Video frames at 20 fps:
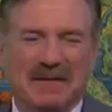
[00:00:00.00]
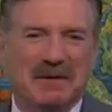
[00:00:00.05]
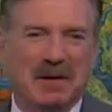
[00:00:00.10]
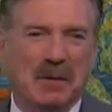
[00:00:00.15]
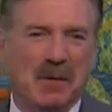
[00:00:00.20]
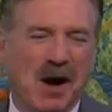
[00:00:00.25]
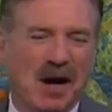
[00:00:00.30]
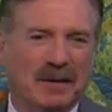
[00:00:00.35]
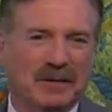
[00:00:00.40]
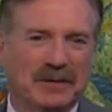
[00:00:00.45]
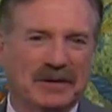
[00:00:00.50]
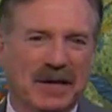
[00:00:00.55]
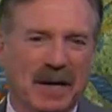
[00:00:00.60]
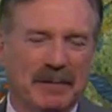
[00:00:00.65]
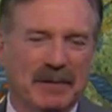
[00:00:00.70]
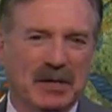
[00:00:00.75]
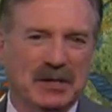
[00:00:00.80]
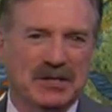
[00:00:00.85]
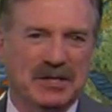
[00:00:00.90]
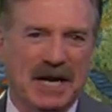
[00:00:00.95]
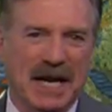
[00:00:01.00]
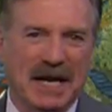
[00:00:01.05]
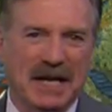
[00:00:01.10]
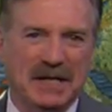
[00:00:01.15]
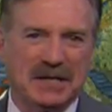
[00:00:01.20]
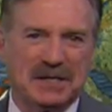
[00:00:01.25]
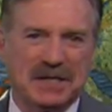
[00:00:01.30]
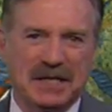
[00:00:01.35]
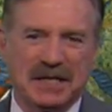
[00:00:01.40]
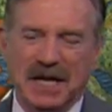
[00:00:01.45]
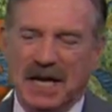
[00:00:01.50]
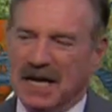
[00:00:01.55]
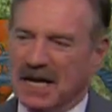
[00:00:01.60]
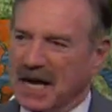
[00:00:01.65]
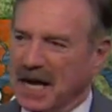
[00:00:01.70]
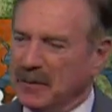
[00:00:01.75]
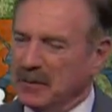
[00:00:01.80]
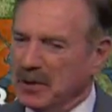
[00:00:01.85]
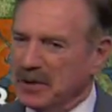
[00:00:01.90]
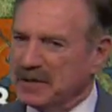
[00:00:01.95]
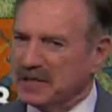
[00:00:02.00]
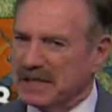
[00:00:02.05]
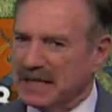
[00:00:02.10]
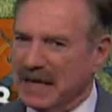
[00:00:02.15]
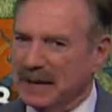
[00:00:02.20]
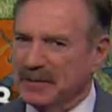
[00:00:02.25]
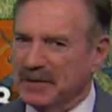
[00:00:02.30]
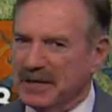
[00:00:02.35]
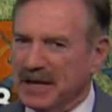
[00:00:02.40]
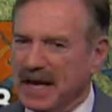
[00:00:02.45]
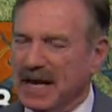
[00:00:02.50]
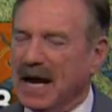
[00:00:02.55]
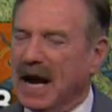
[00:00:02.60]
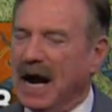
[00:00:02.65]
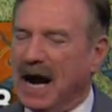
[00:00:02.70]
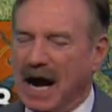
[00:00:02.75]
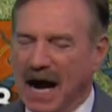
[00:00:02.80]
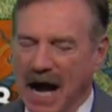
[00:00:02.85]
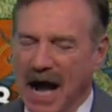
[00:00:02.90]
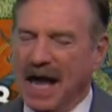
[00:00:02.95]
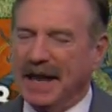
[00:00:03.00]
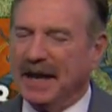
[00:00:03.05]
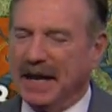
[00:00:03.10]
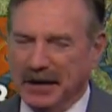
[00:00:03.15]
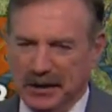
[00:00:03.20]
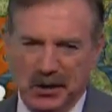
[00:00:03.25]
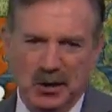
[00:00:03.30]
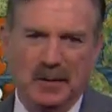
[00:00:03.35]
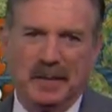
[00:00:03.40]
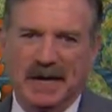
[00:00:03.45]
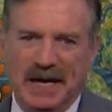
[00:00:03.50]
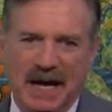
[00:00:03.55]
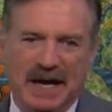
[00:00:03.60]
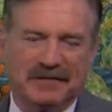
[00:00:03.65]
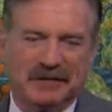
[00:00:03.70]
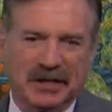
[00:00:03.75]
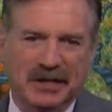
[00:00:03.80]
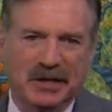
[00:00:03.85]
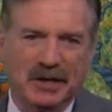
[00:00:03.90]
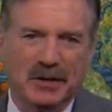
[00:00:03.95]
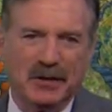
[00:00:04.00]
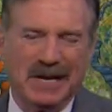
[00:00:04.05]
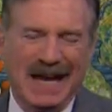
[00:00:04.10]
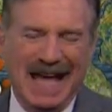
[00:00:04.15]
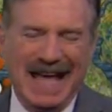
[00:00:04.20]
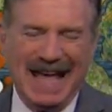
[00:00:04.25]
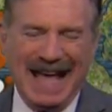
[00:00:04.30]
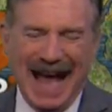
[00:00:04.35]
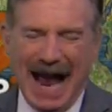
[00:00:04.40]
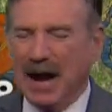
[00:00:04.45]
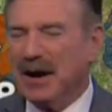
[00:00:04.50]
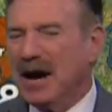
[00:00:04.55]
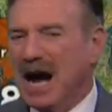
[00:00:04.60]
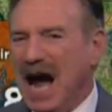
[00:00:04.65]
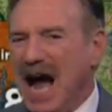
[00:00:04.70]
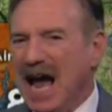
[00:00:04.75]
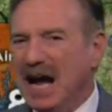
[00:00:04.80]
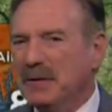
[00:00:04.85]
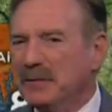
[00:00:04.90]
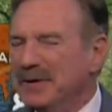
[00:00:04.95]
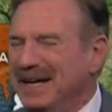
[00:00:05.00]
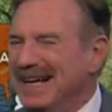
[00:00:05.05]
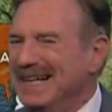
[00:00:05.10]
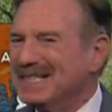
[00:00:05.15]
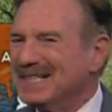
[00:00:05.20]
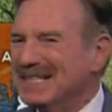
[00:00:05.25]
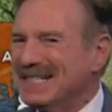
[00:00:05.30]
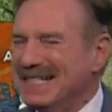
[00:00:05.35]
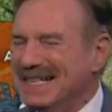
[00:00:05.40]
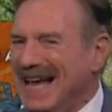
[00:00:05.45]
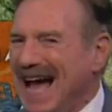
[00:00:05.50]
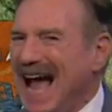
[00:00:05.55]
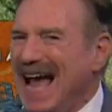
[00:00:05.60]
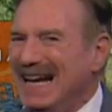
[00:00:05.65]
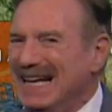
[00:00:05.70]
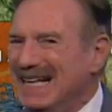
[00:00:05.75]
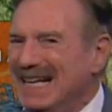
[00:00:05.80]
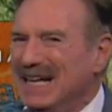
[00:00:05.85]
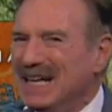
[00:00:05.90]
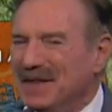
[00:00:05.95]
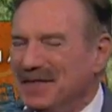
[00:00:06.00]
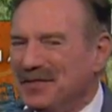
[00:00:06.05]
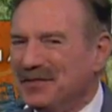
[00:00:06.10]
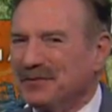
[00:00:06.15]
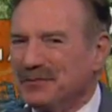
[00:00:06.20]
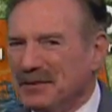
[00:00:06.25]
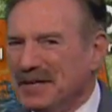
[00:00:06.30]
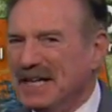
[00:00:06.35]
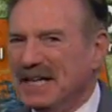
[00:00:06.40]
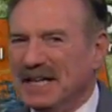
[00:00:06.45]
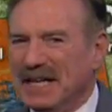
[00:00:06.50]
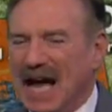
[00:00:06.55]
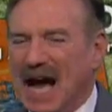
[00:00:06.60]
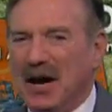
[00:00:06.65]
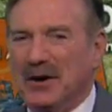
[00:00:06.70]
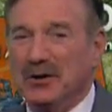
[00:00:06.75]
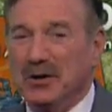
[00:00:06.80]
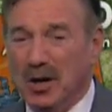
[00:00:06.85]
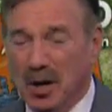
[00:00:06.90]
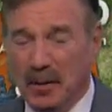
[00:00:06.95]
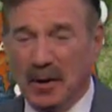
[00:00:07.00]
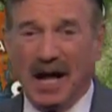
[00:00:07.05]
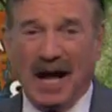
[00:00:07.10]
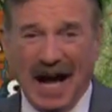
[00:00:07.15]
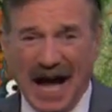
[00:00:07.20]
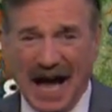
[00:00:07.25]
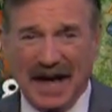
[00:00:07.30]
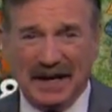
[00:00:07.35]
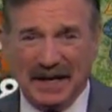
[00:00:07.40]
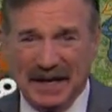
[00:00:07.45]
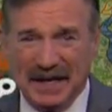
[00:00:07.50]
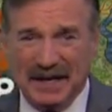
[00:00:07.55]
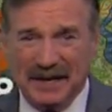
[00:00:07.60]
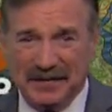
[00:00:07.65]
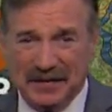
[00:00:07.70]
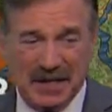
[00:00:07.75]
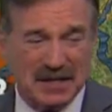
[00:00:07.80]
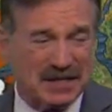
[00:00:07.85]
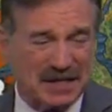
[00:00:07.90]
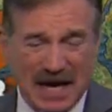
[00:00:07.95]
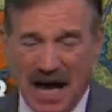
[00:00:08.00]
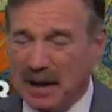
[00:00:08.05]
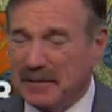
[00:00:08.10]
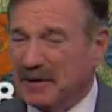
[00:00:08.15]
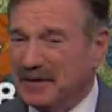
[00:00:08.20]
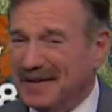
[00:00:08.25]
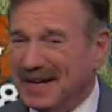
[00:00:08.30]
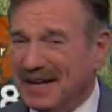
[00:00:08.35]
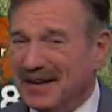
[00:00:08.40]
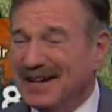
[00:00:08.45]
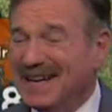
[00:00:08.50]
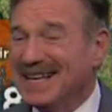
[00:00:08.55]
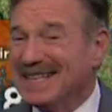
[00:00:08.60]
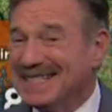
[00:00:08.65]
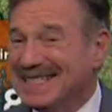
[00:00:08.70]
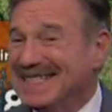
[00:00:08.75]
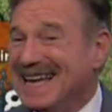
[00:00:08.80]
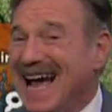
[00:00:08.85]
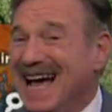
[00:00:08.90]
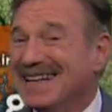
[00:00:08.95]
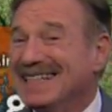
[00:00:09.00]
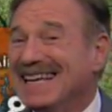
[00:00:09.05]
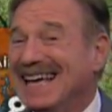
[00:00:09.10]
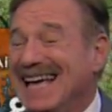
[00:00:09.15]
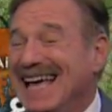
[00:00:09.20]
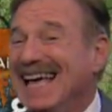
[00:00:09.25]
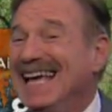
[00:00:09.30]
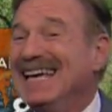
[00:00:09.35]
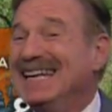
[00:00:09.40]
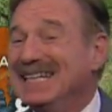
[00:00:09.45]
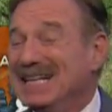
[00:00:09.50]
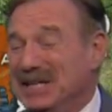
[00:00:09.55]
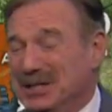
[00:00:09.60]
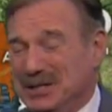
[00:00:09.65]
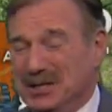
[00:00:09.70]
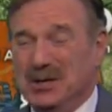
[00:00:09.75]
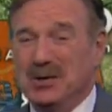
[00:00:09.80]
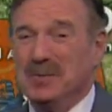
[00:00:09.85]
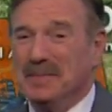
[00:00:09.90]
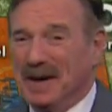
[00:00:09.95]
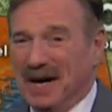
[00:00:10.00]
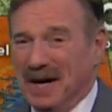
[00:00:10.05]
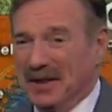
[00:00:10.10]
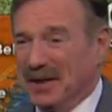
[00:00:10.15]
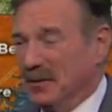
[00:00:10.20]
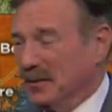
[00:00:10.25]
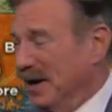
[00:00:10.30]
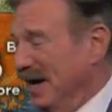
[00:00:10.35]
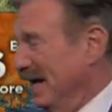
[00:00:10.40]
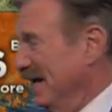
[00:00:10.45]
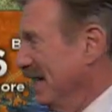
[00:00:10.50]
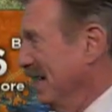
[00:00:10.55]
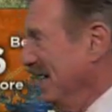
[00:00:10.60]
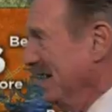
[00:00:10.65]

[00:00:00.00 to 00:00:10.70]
Good evening. Welcome to WJZ.com. Well, this Labor Day, a uh, hot and humid afternoon. Our high reached 93. Our normal high this time of year is down to 82, by the way.